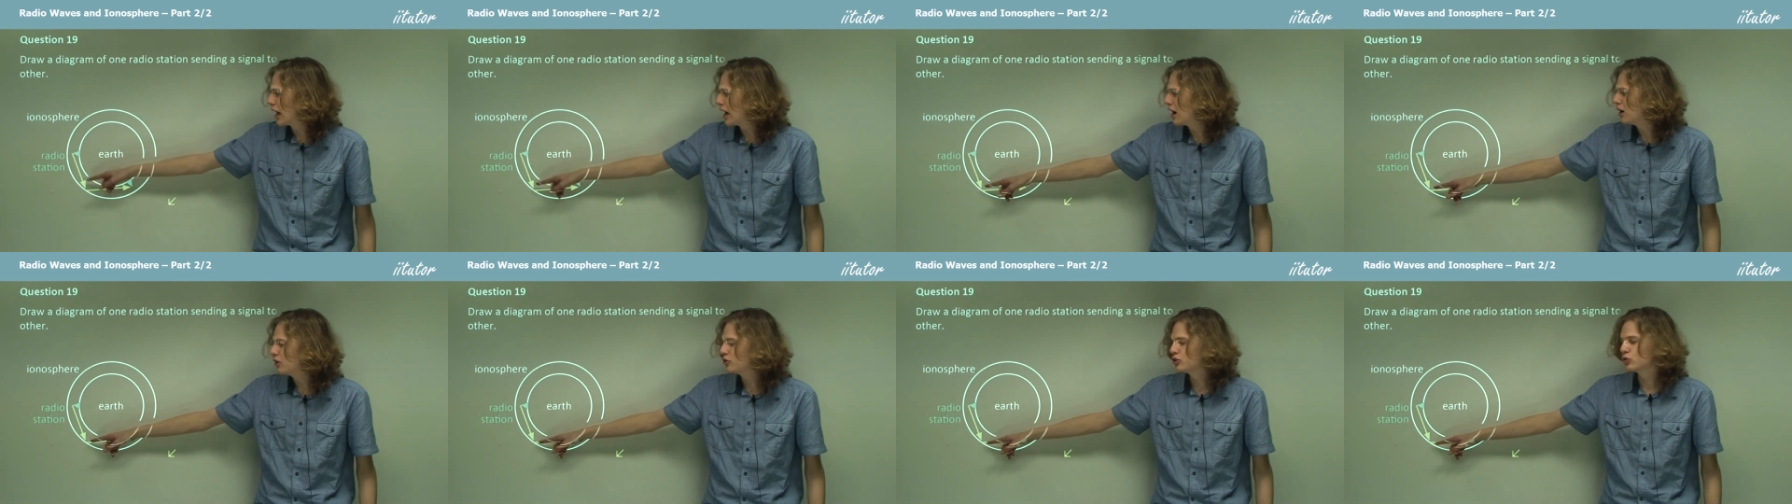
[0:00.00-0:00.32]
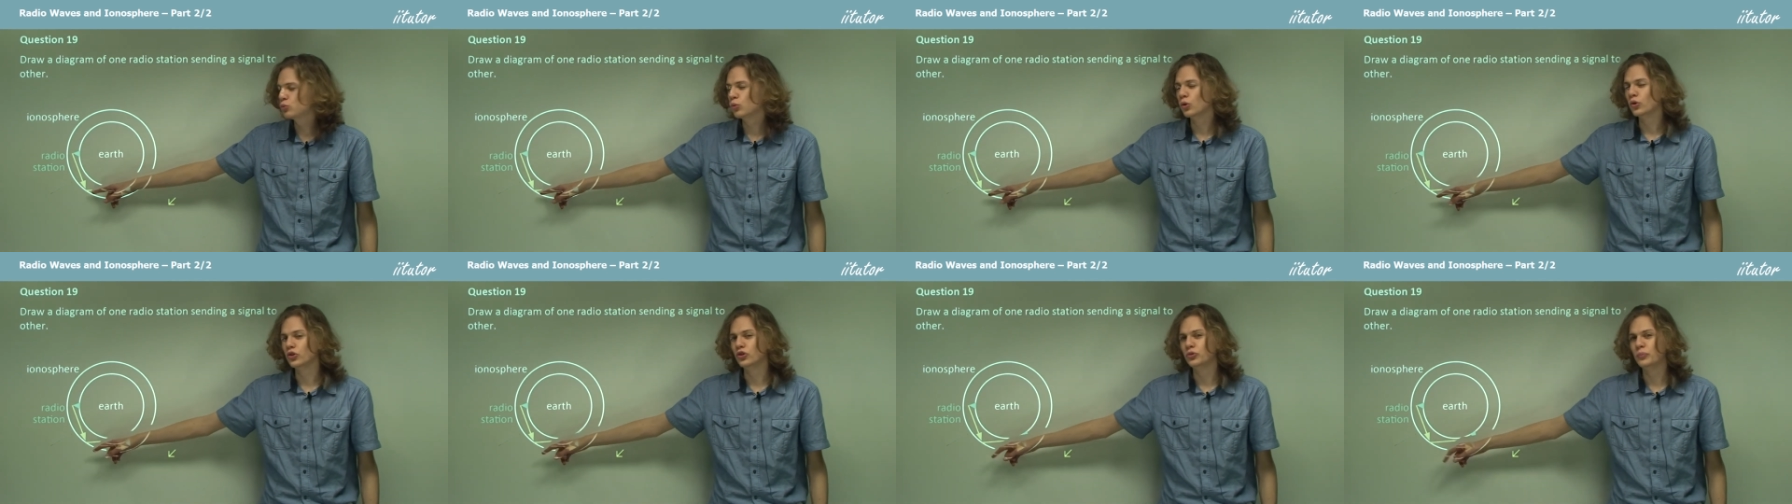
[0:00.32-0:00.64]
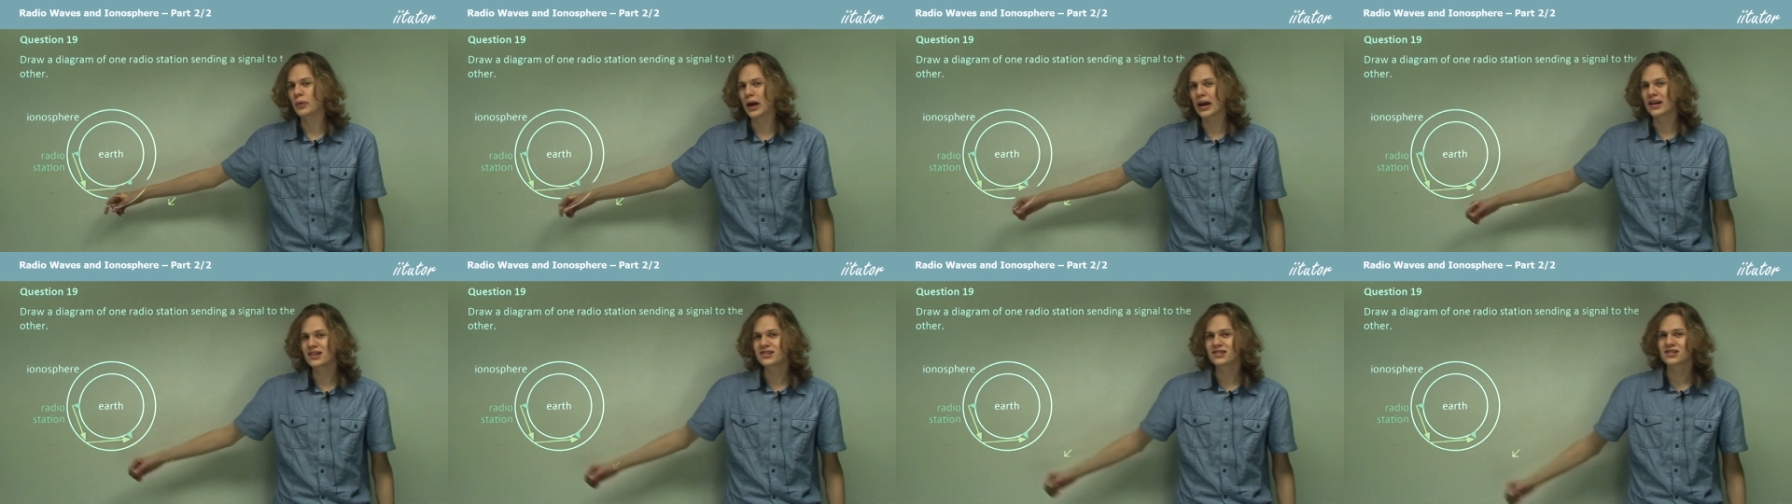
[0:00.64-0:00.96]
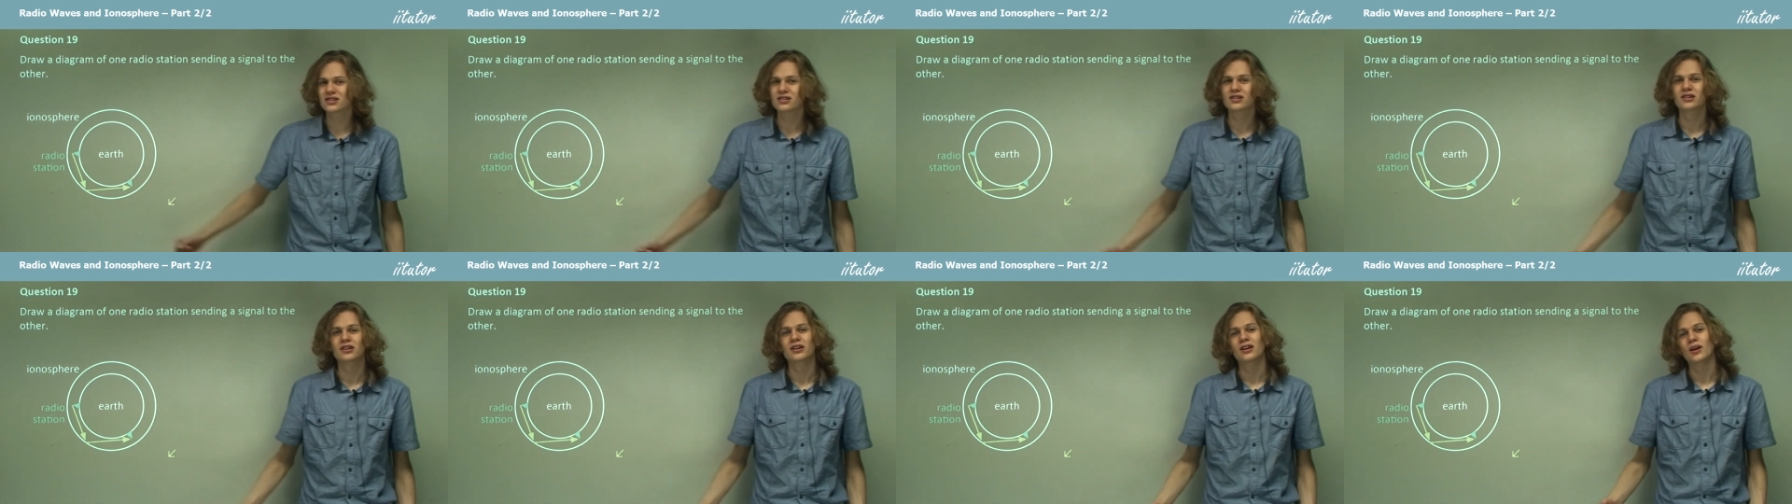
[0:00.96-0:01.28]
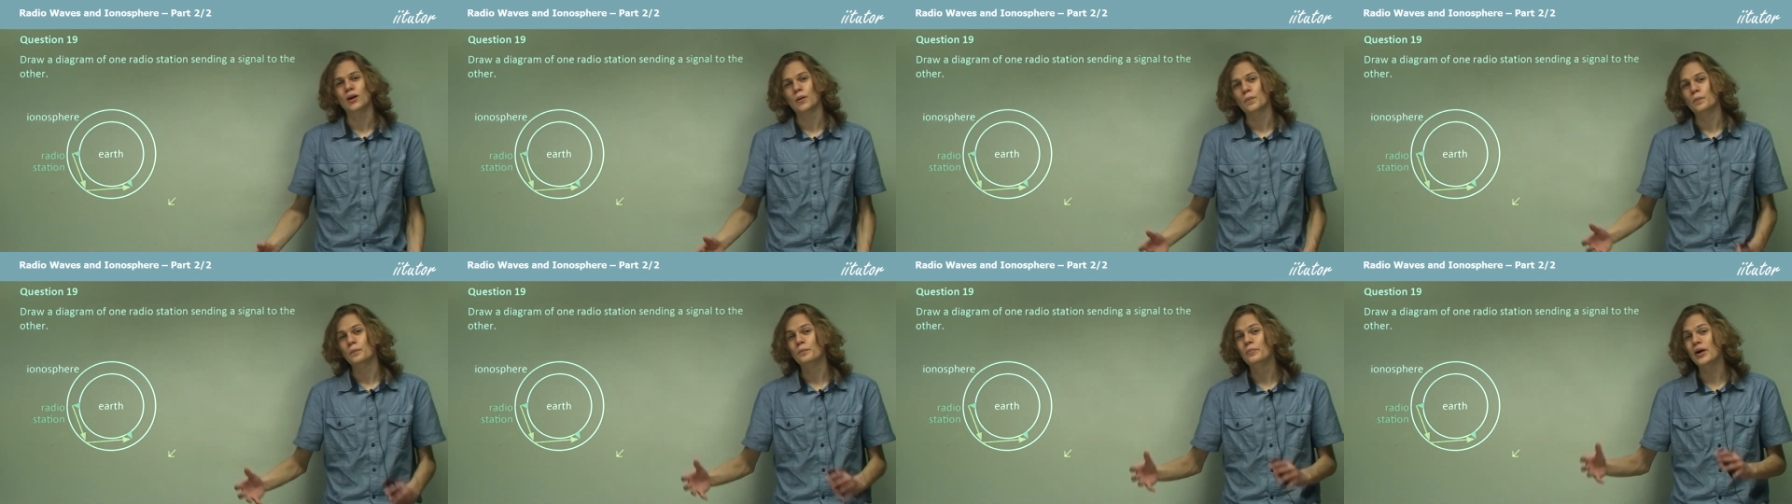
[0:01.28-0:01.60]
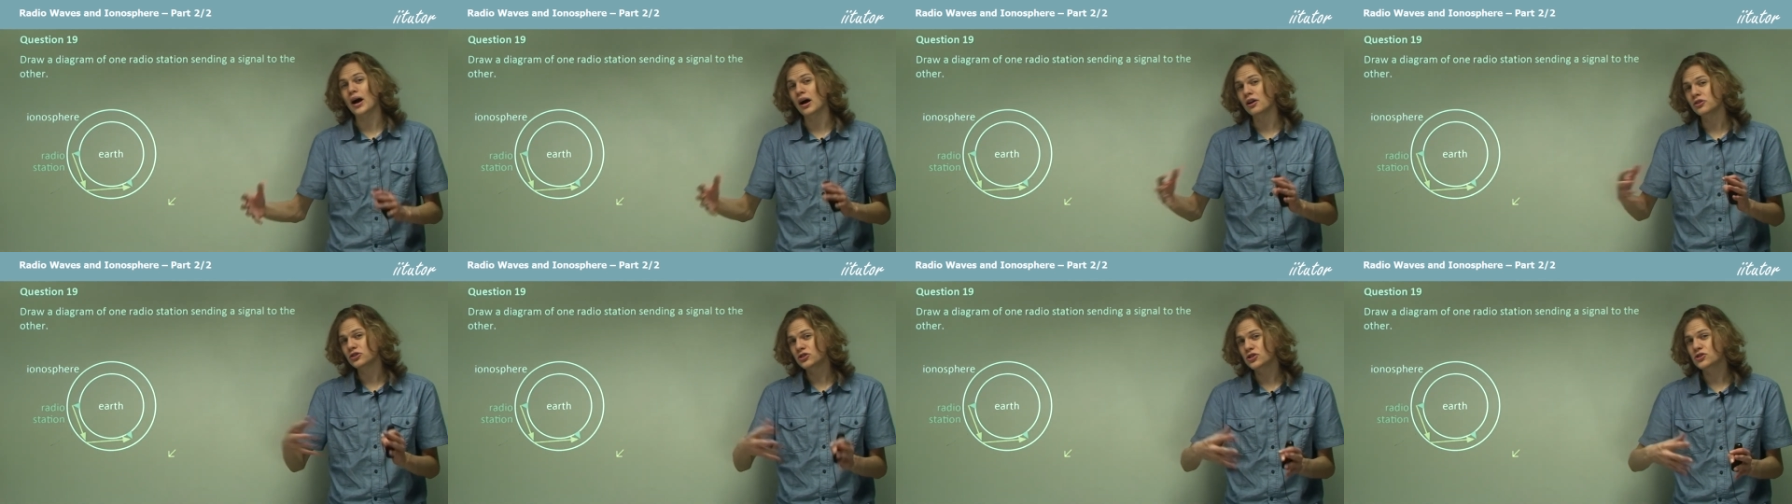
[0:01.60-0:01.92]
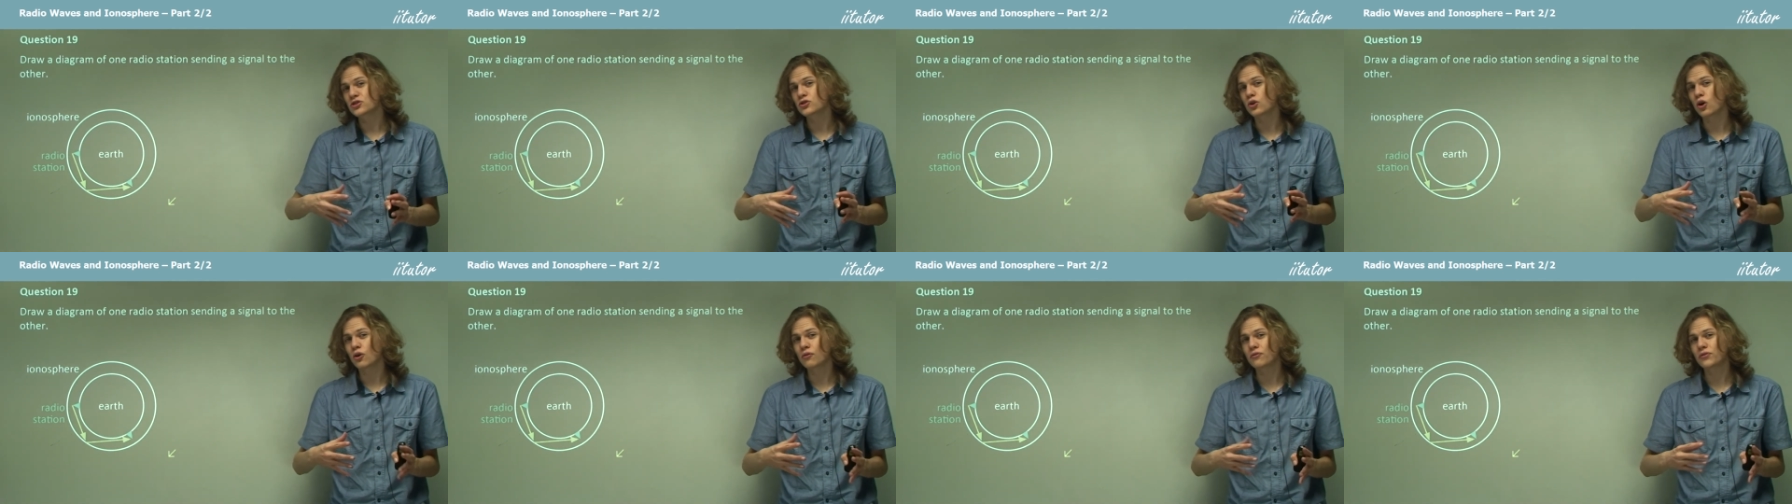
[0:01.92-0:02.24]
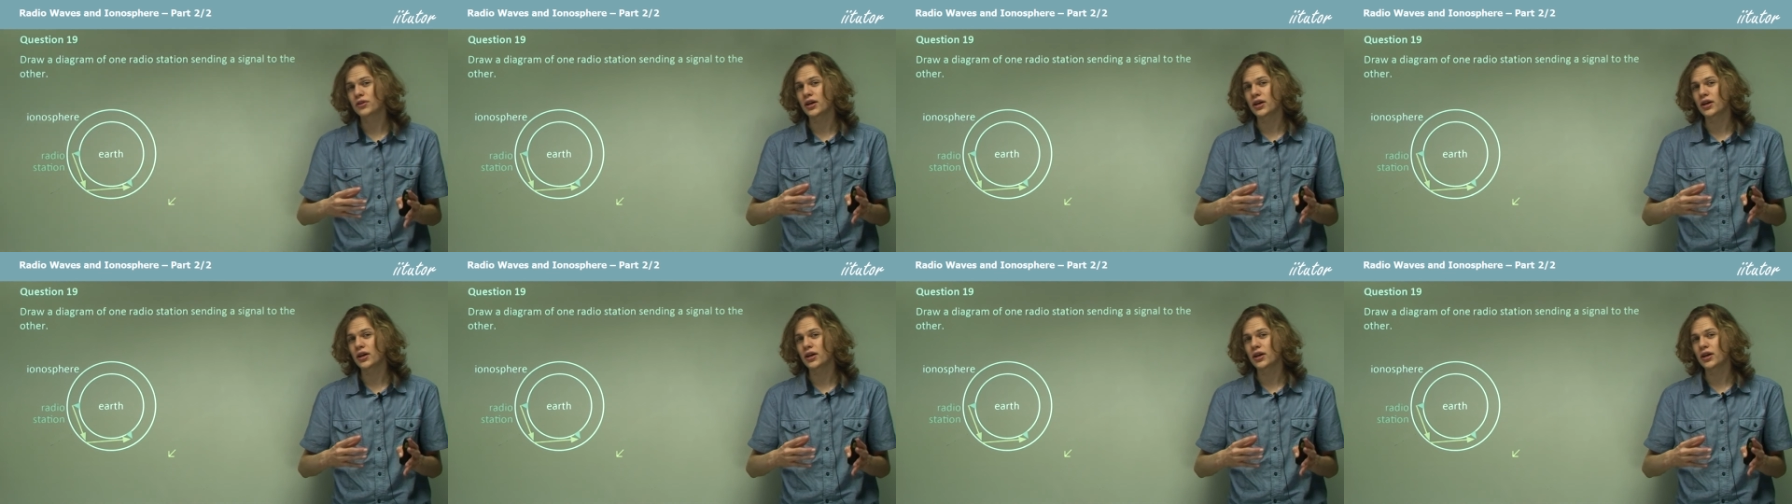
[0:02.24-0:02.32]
out towards space, bounces off